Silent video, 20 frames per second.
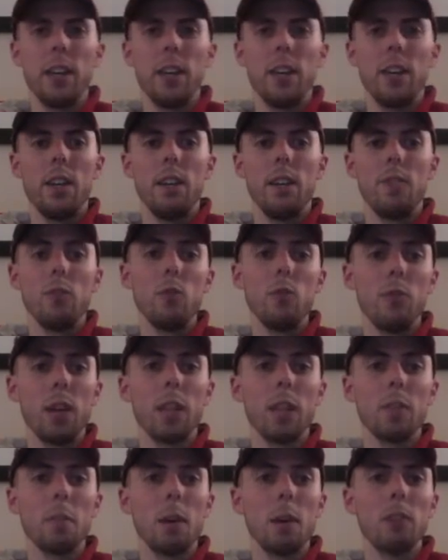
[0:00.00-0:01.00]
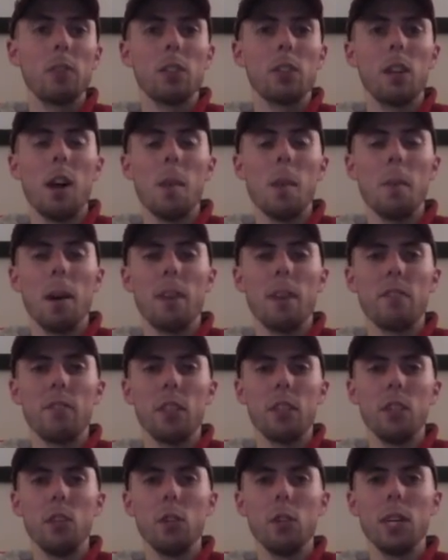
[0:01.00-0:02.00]
if you've got the mounted combat
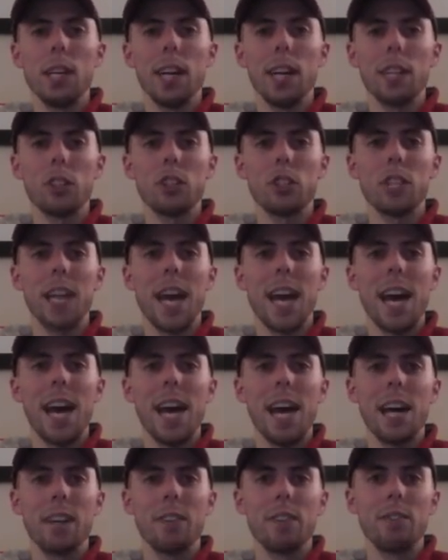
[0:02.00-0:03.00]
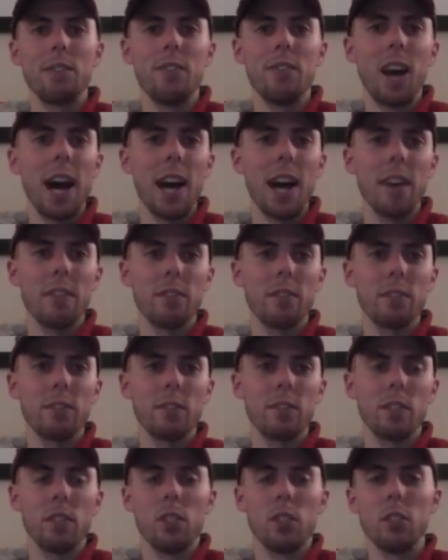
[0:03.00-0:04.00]
feat, you can actually add 5
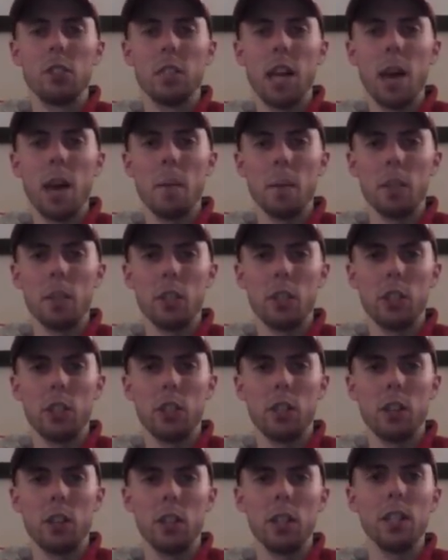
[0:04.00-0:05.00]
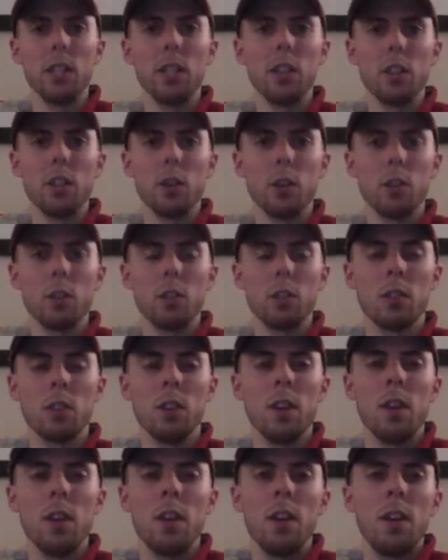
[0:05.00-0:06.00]
to your damage on any of
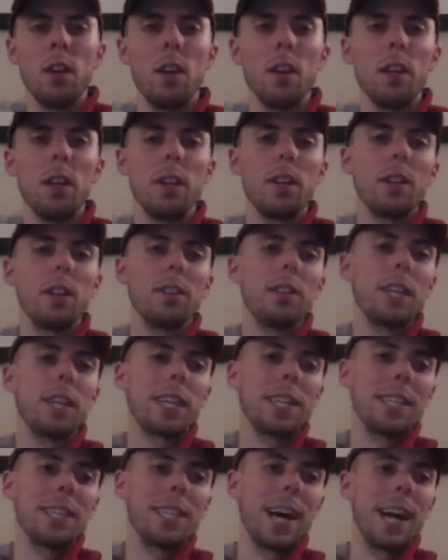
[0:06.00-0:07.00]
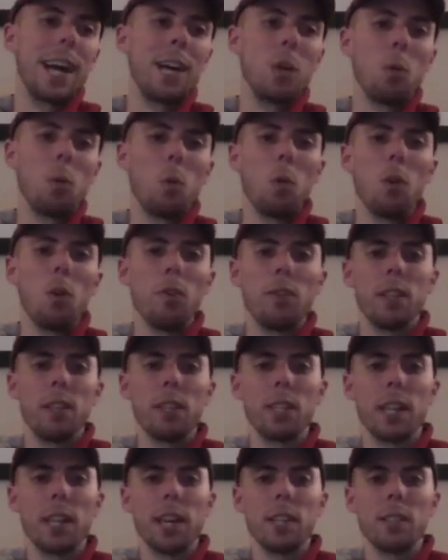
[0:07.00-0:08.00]
those. And like a dire wolf, I
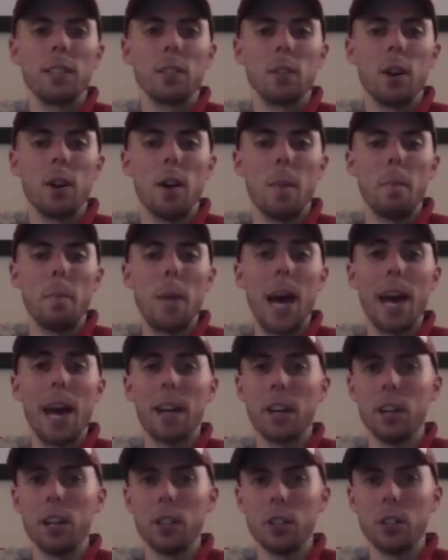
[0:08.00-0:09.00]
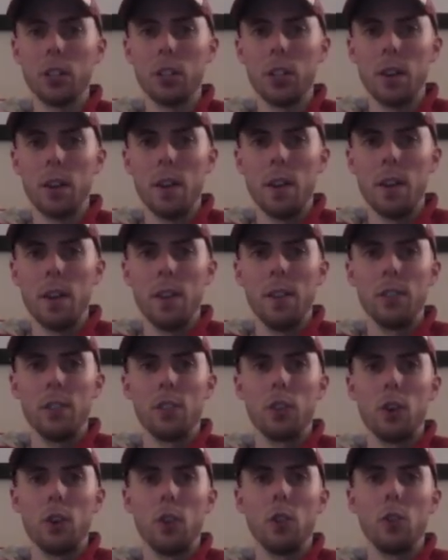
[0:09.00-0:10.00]
think has pack hunter.
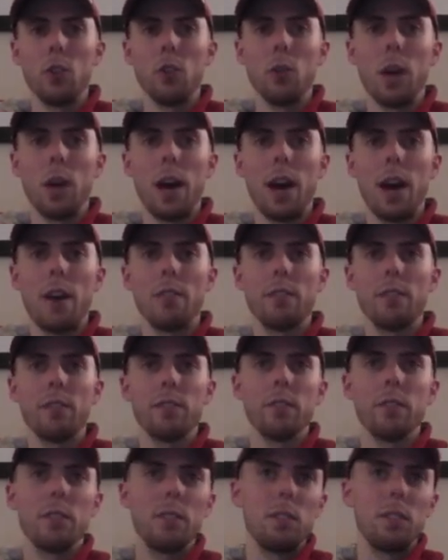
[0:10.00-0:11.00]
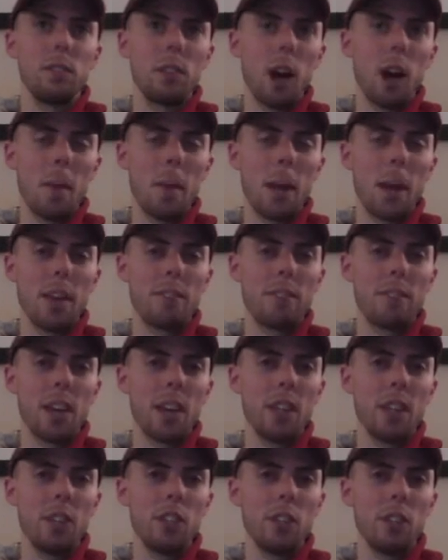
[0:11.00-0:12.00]
So you have combat
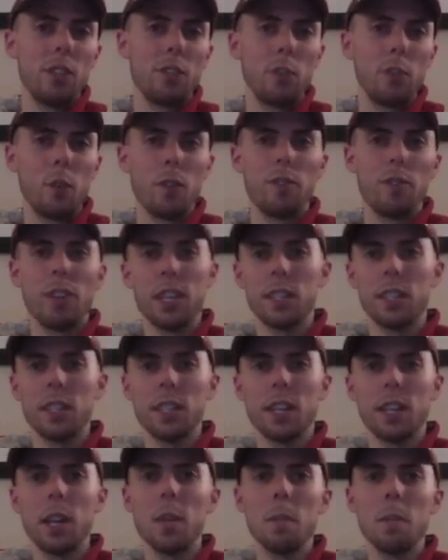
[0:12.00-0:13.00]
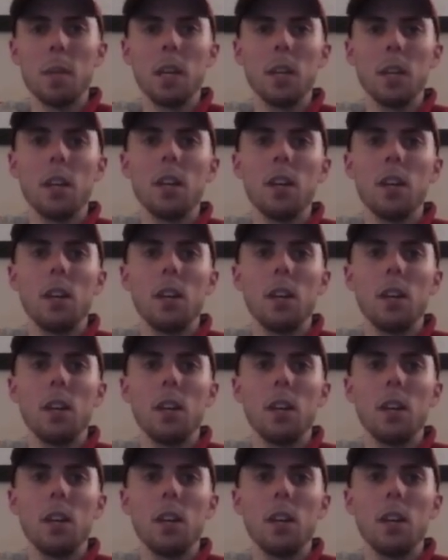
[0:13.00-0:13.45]
advantage if you are facing an enemy